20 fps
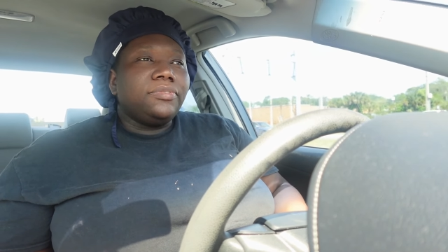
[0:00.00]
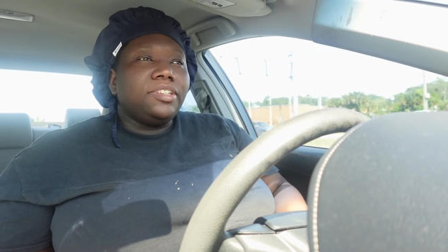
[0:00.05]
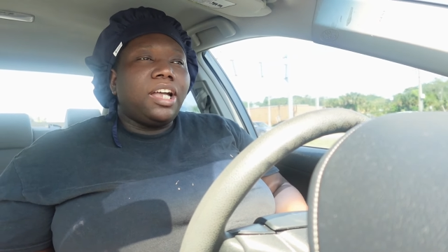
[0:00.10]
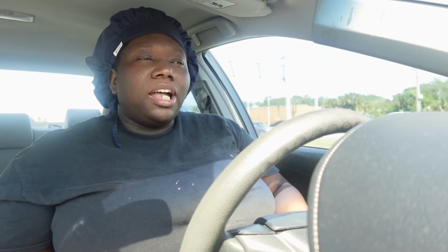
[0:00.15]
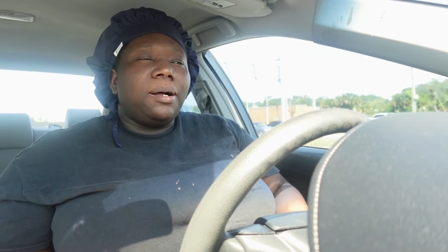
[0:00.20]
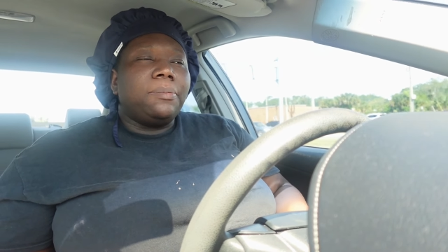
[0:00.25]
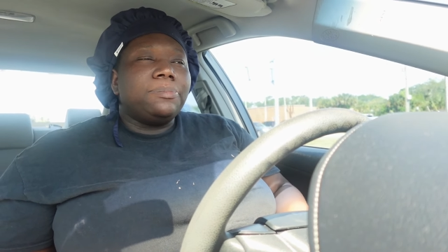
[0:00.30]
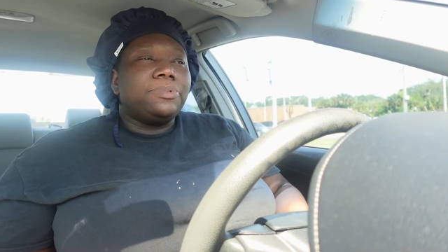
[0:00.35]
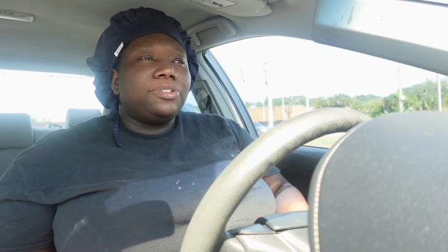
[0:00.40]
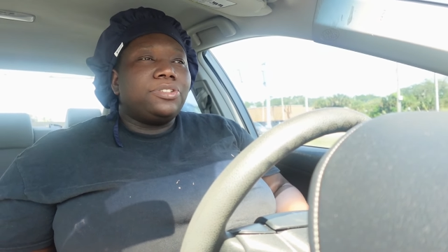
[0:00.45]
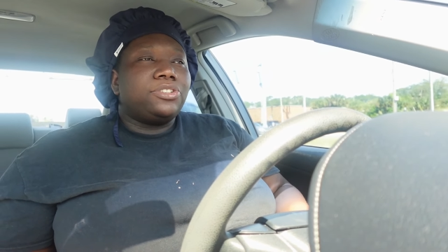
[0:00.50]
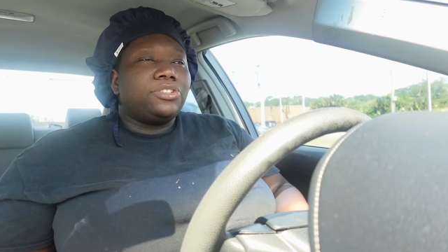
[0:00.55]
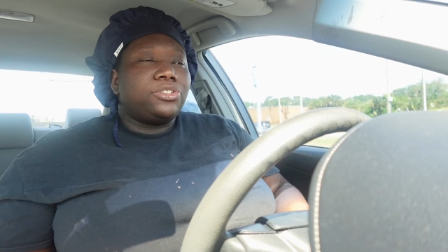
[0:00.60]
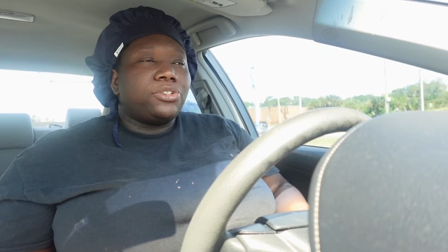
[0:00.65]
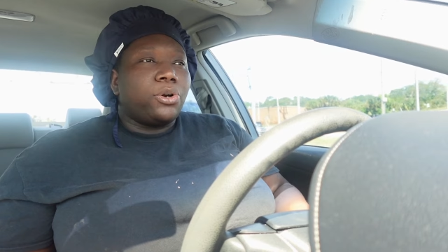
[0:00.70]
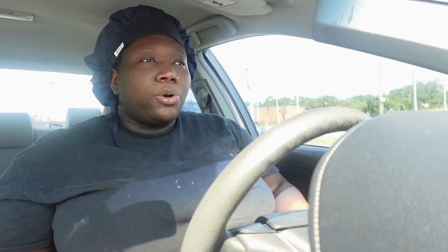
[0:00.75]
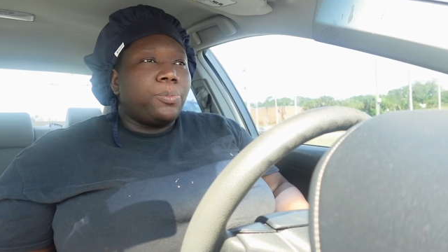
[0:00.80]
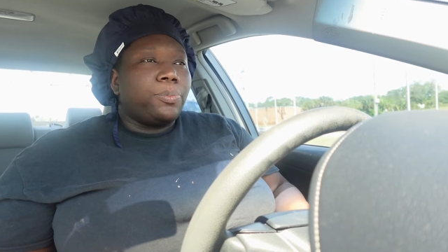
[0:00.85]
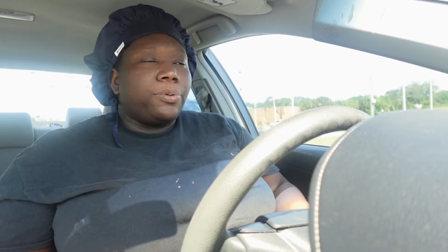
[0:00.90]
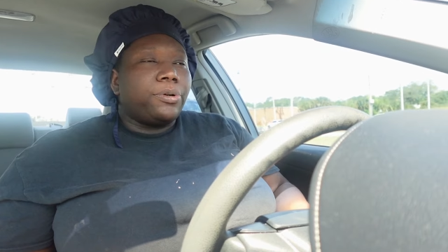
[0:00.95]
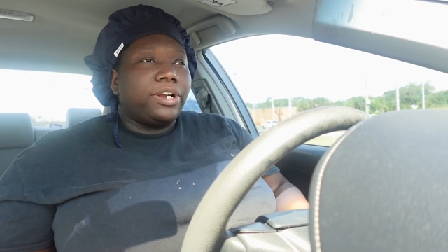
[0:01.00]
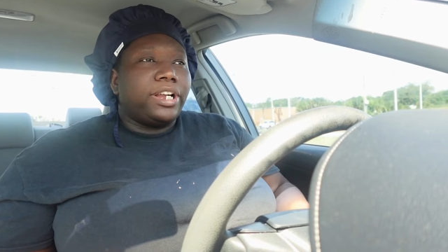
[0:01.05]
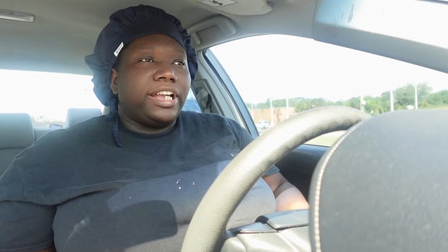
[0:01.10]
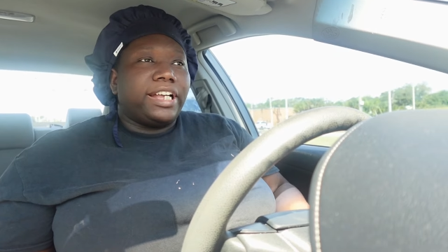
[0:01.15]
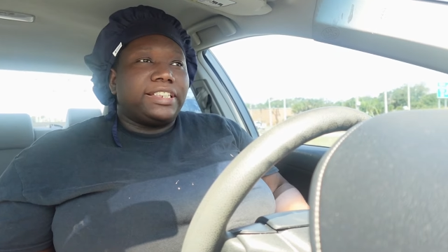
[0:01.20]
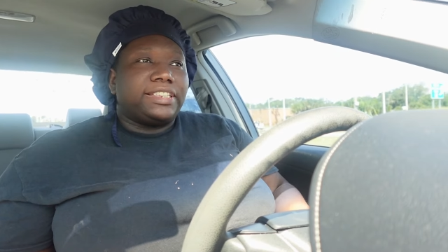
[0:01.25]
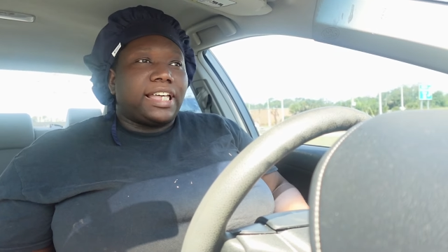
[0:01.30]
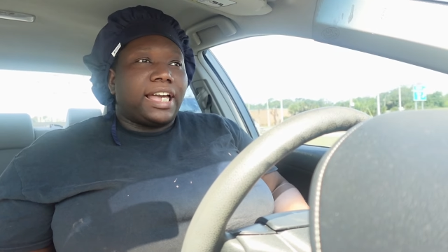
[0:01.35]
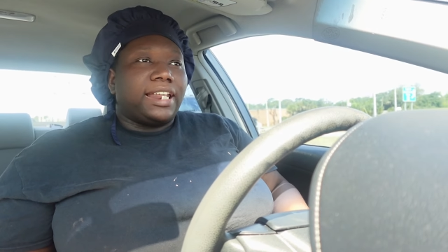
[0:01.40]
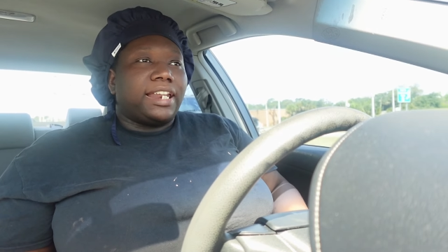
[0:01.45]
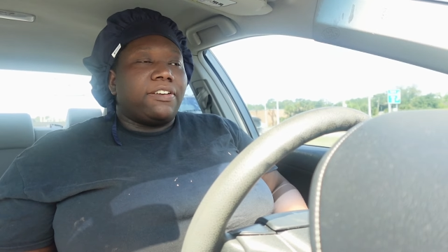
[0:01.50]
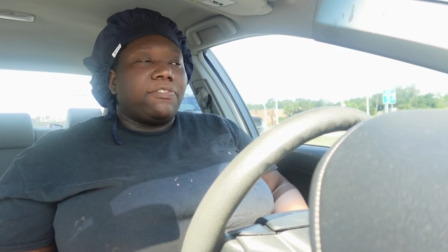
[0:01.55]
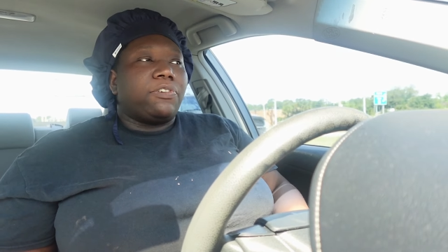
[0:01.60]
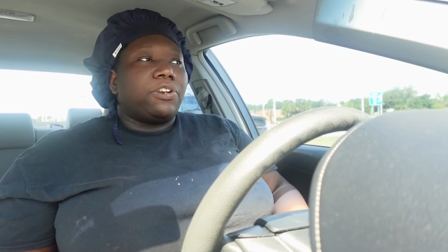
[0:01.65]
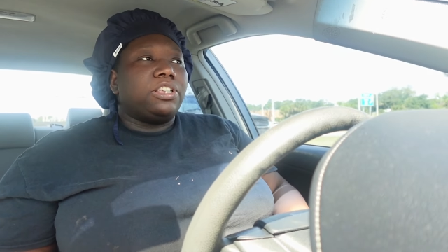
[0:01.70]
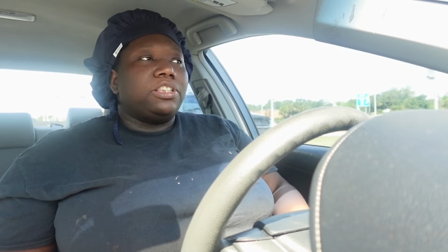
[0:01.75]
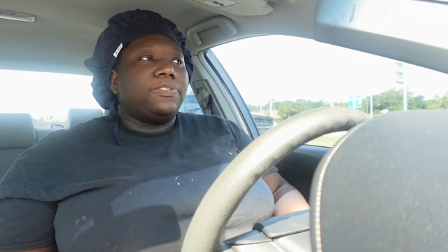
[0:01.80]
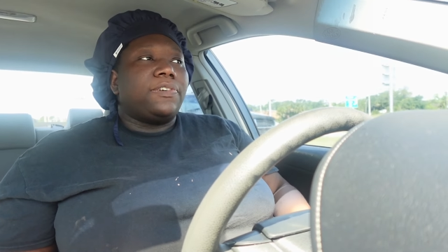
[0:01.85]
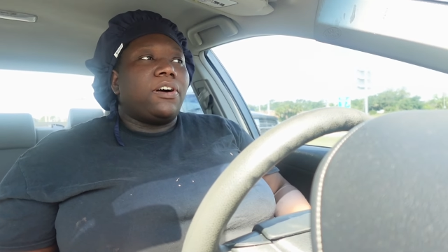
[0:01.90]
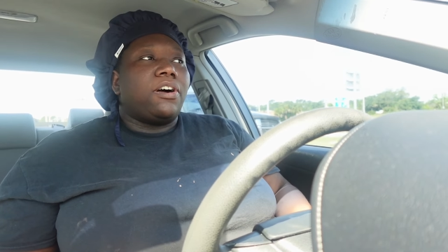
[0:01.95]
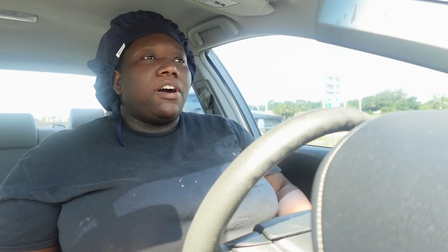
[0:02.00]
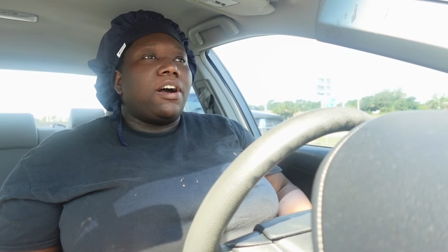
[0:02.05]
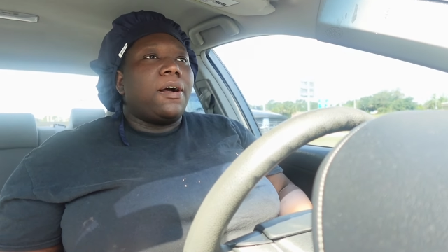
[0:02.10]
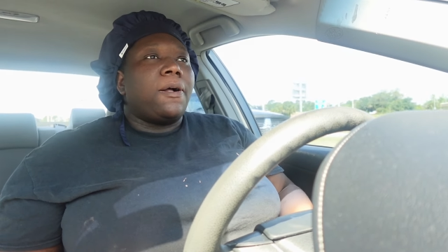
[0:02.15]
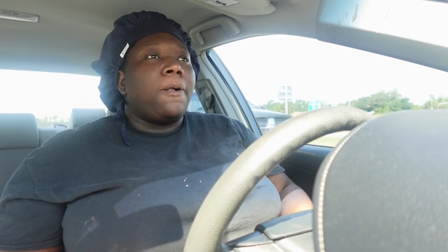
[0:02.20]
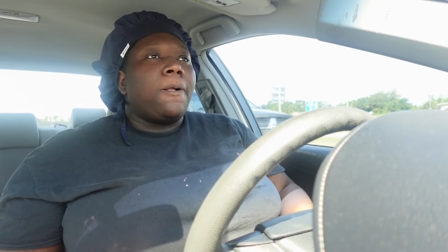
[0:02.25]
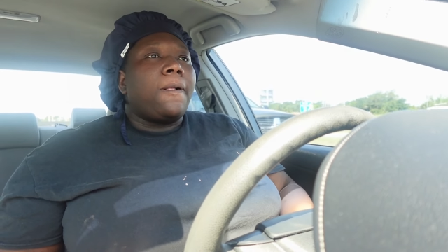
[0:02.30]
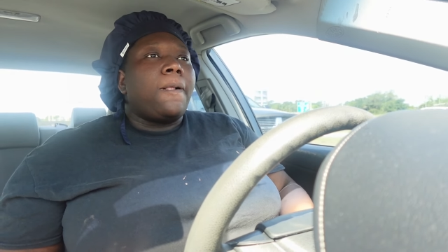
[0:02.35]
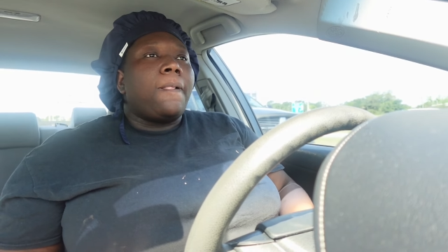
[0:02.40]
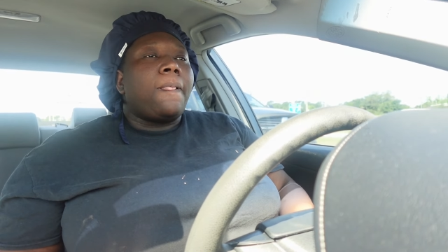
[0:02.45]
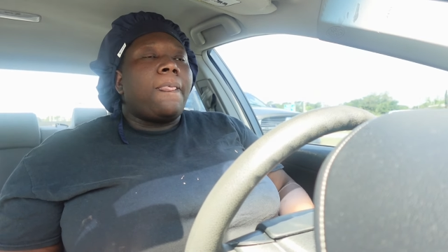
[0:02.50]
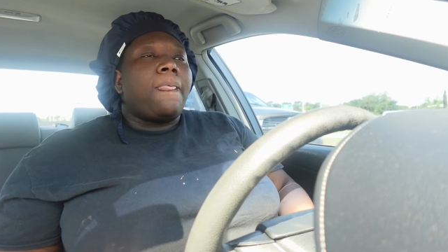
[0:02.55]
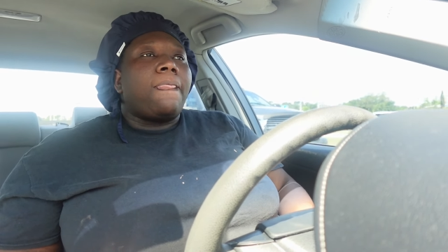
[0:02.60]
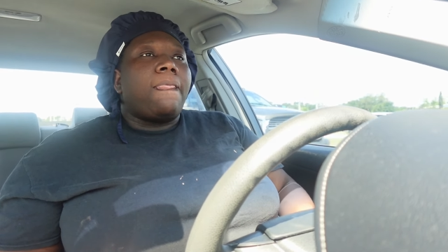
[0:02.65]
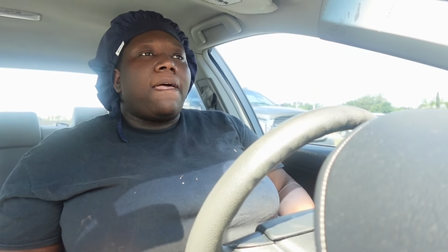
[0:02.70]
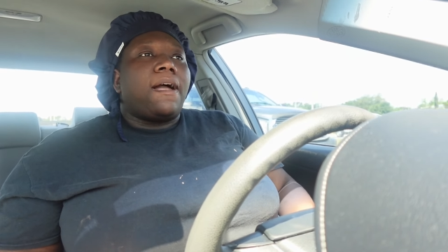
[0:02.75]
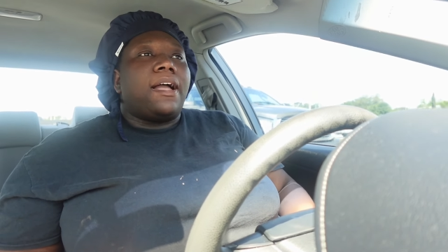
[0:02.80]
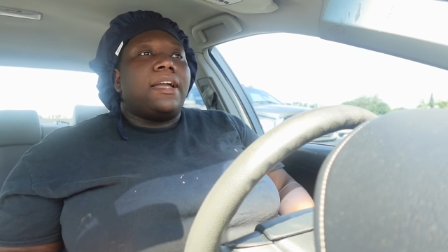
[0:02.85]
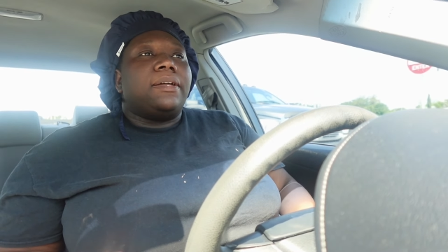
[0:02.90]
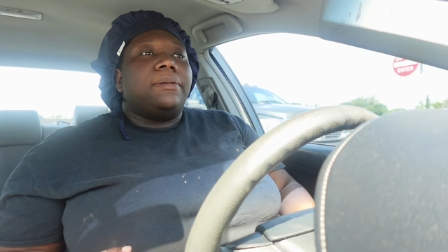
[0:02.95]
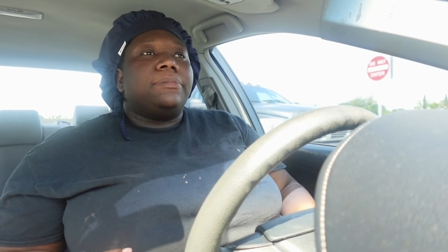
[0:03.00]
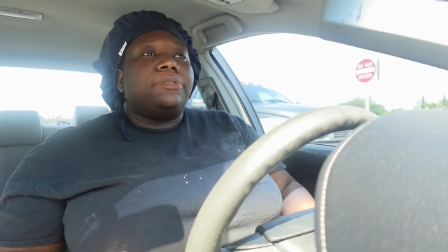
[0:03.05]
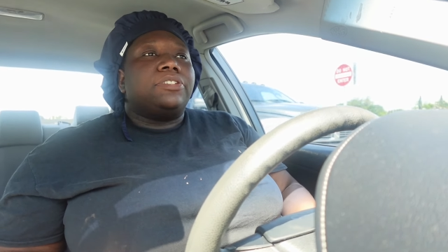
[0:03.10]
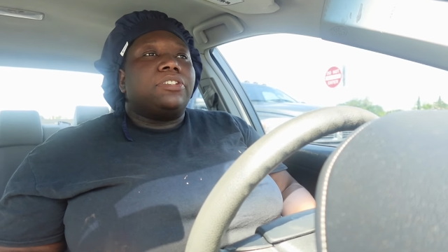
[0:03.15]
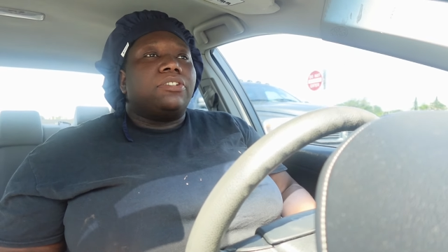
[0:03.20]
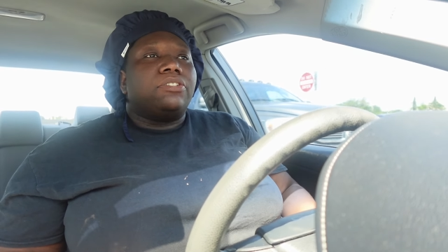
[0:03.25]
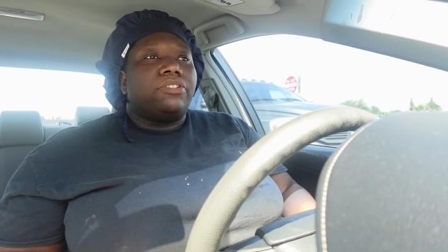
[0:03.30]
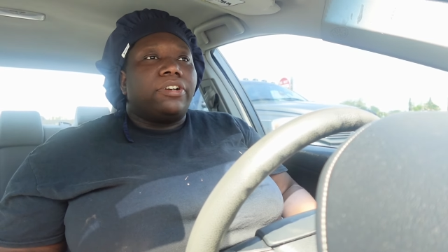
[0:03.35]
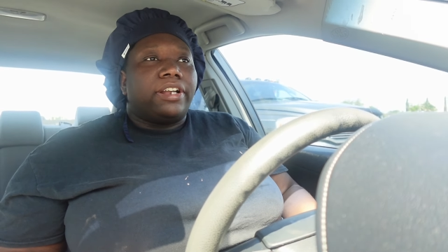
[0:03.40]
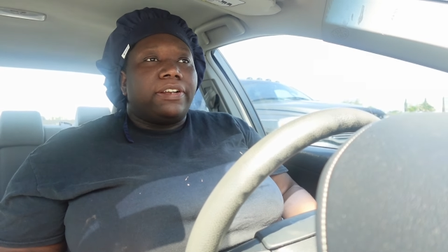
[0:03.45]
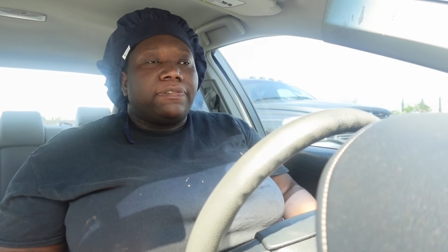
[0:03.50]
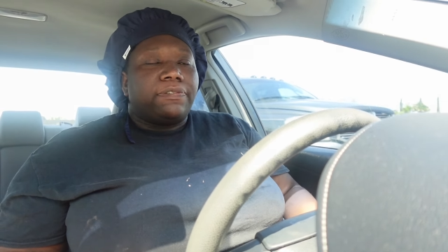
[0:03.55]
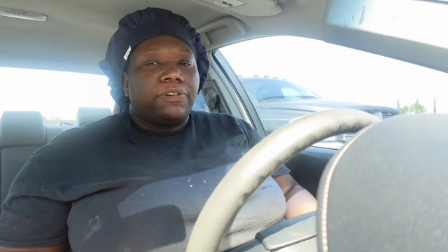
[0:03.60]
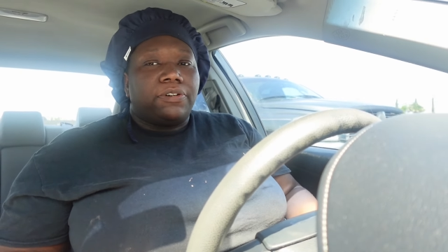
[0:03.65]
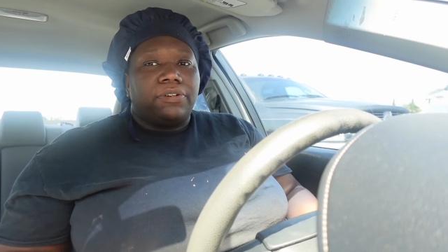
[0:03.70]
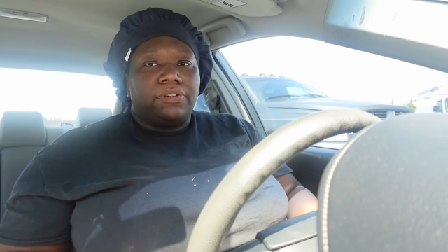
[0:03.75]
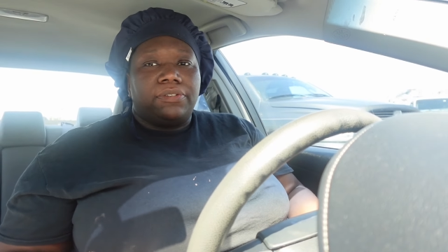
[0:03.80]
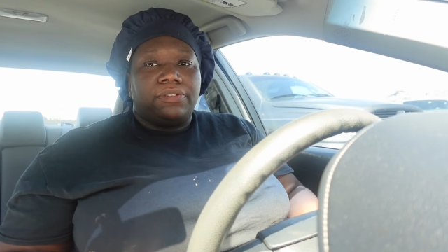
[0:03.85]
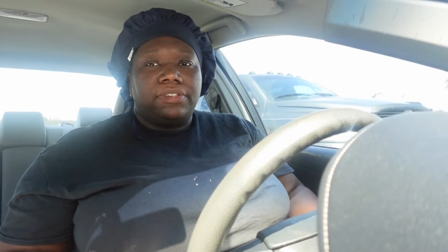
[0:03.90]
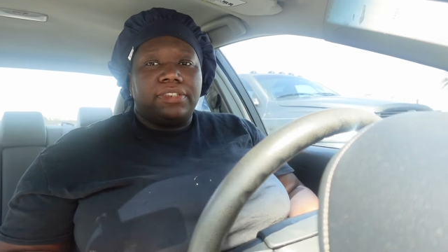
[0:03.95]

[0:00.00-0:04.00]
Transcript: I'm super excited. First of all, I am so grateful